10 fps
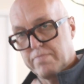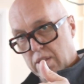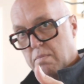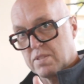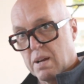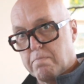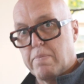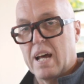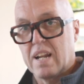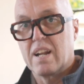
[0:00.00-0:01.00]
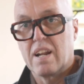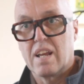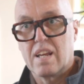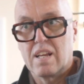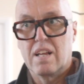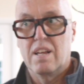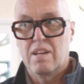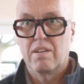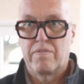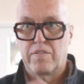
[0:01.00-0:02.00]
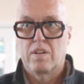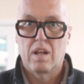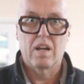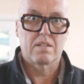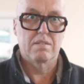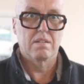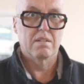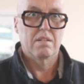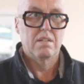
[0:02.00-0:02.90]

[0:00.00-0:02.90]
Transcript: thumbs up button if you liked it.